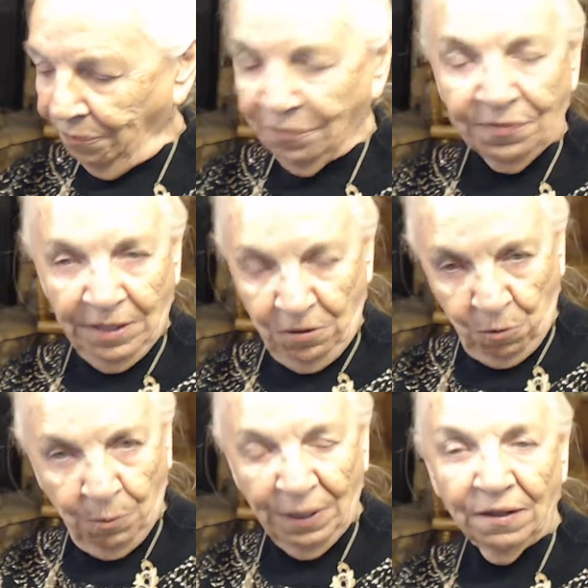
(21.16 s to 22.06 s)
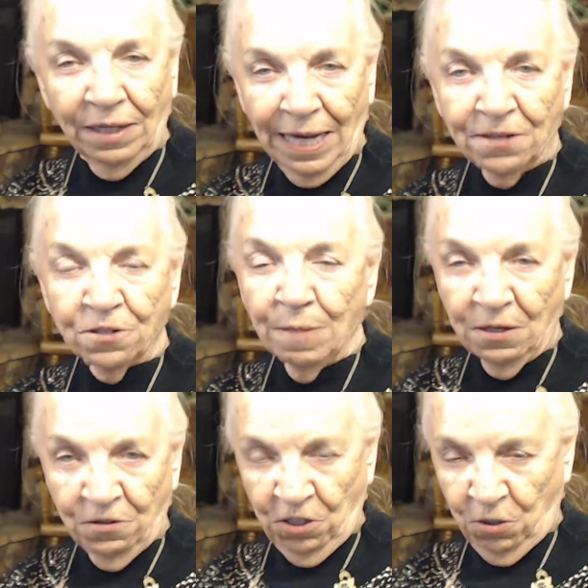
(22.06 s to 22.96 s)
this will be the last
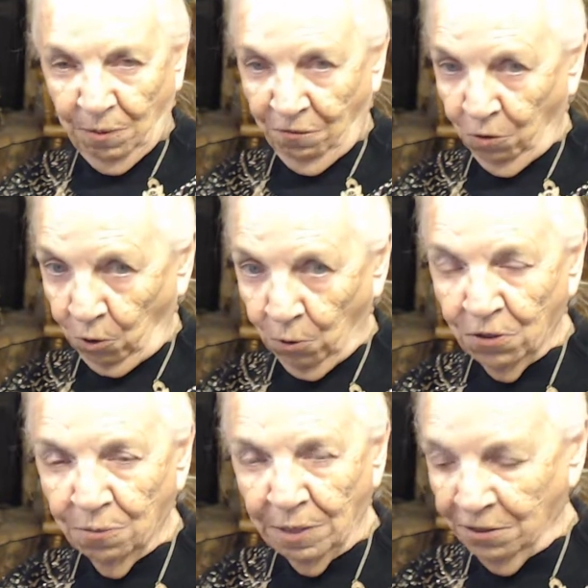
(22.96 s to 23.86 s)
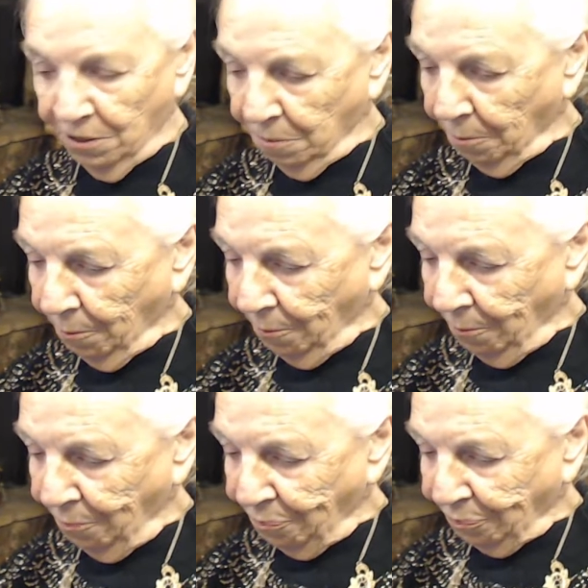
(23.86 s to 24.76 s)
message before Christmas.
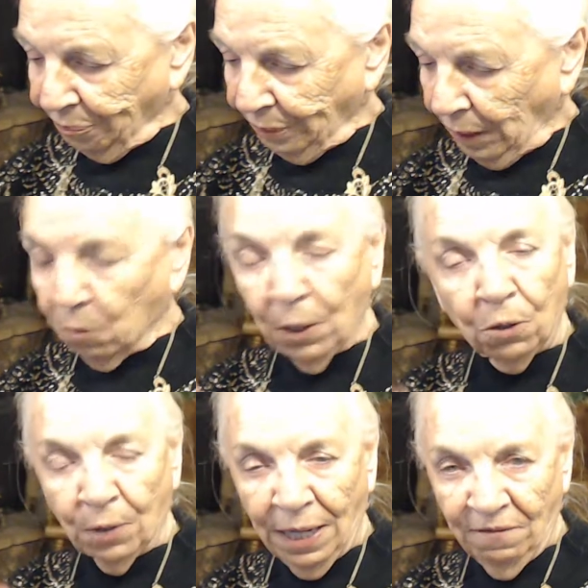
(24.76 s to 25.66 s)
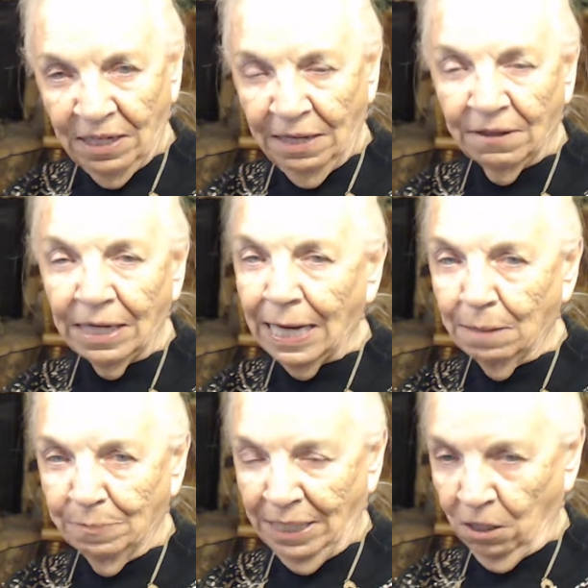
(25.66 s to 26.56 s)
We don't have anything
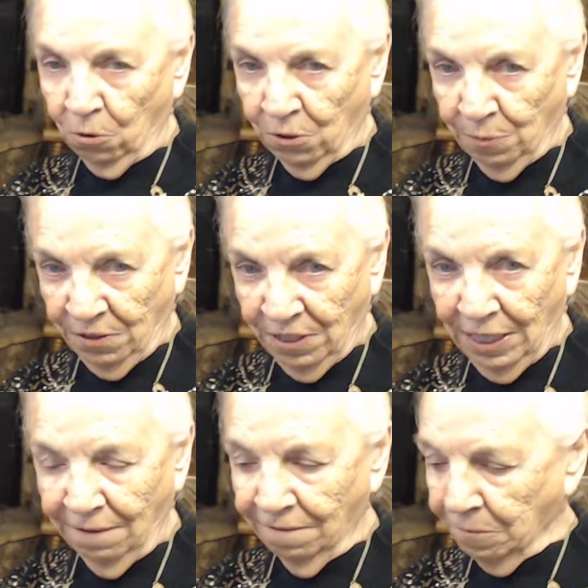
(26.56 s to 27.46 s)
happening Christmas Eve,